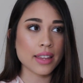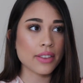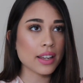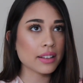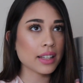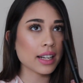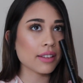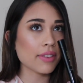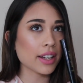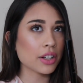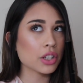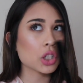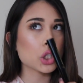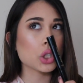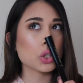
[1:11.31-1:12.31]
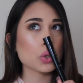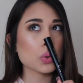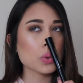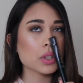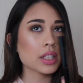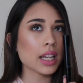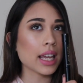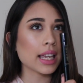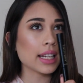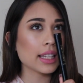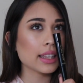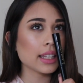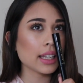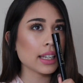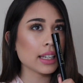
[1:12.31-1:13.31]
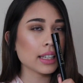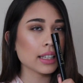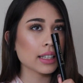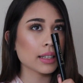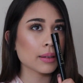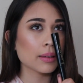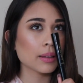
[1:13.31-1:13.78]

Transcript: I think that if I could choose anything